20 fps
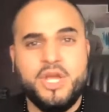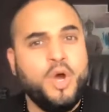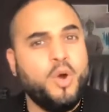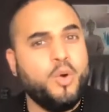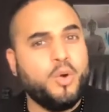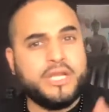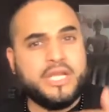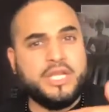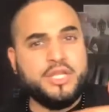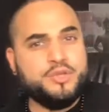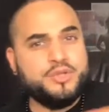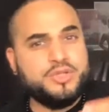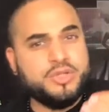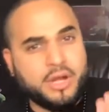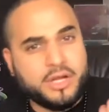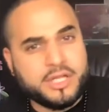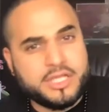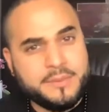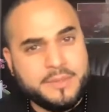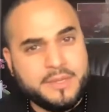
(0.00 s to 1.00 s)
or can you
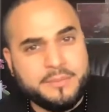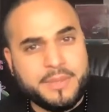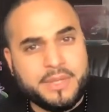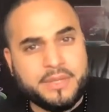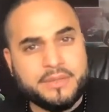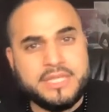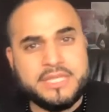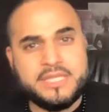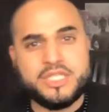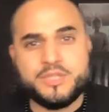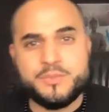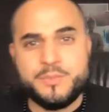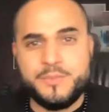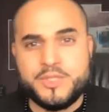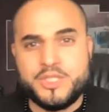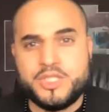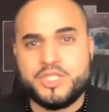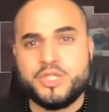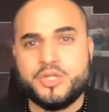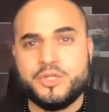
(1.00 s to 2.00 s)
talk to me about this
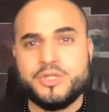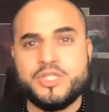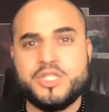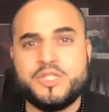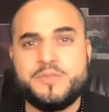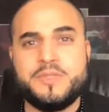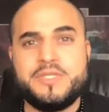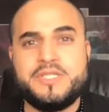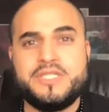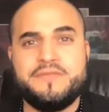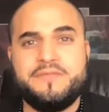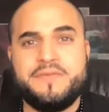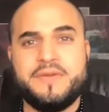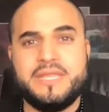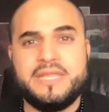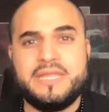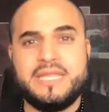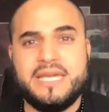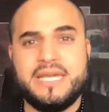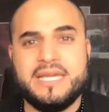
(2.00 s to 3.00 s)
certain specific
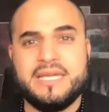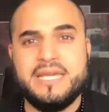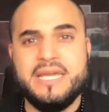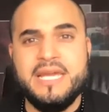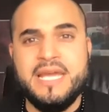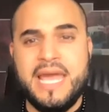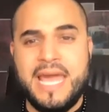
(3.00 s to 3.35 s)
thing?